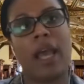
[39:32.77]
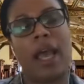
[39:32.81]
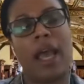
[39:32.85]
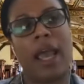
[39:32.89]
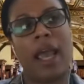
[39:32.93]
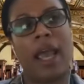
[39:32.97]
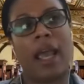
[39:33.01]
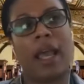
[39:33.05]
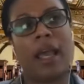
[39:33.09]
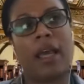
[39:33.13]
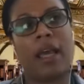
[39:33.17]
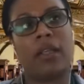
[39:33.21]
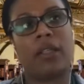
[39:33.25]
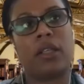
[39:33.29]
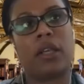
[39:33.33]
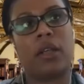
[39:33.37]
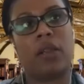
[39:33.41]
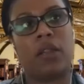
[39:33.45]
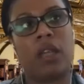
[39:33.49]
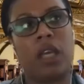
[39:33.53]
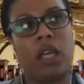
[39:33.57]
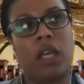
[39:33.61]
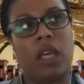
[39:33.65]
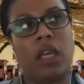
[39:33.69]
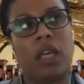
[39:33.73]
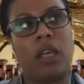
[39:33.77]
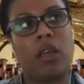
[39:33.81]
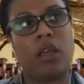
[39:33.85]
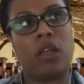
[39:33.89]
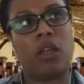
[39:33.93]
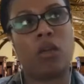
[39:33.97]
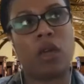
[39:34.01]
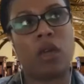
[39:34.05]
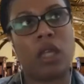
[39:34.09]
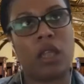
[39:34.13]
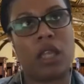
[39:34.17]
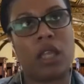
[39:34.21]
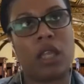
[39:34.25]
And
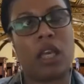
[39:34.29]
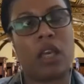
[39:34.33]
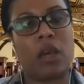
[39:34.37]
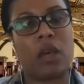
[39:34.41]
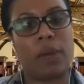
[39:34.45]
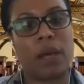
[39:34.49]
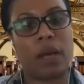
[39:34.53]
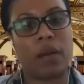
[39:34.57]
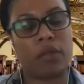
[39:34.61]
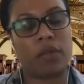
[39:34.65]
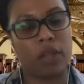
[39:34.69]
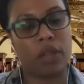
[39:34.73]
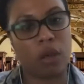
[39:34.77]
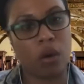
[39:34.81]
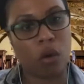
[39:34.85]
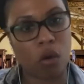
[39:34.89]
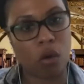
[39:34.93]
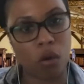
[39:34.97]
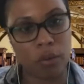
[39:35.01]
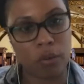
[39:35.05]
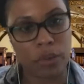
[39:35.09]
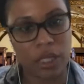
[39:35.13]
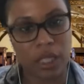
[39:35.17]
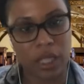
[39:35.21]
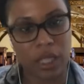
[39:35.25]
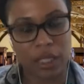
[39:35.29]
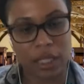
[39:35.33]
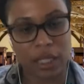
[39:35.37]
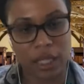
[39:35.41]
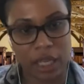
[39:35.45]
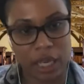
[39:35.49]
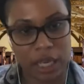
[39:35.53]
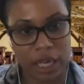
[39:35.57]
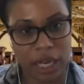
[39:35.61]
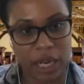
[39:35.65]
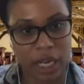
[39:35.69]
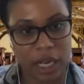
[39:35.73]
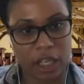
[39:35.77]
you can think about the Olmstead
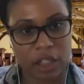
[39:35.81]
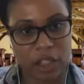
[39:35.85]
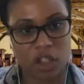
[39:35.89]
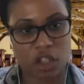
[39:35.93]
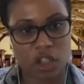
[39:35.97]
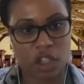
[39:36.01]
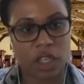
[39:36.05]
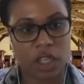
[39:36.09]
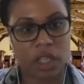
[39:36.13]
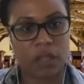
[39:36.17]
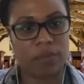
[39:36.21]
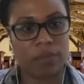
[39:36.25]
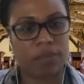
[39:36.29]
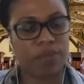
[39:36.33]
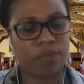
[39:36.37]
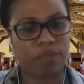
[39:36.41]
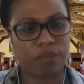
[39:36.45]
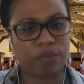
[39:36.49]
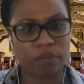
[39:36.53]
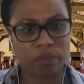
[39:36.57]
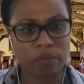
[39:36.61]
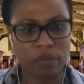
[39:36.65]
litigation